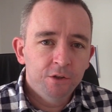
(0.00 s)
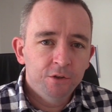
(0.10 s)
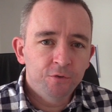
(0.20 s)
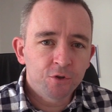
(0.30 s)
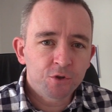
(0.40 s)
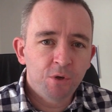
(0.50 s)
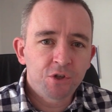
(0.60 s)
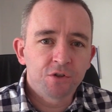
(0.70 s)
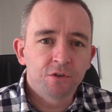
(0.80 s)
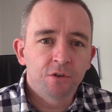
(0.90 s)
The first
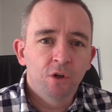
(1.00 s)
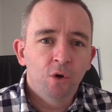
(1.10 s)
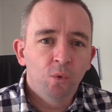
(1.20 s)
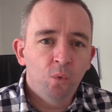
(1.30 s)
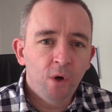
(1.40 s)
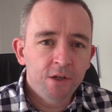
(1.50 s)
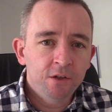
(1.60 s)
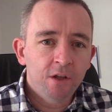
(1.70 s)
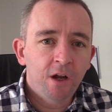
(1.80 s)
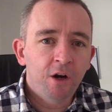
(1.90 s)
question:
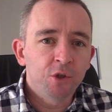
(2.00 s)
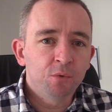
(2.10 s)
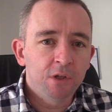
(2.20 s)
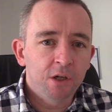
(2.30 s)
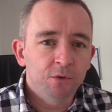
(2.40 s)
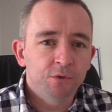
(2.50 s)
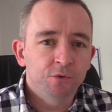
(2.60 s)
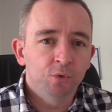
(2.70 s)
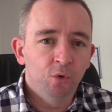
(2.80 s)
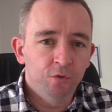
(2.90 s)
when are you allowed
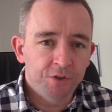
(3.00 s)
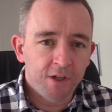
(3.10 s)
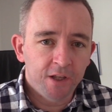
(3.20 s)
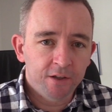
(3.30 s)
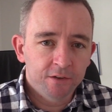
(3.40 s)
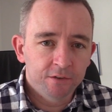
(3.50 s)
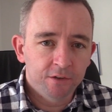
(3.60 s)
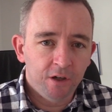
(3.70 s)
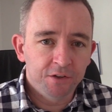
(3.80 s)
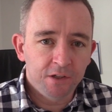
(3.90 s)
to overtake
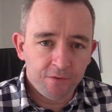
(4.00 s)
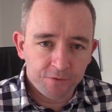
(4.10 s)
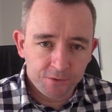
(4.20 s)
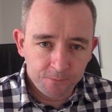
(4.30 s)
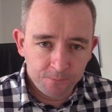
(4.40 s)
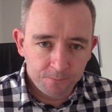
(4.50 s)
on the left?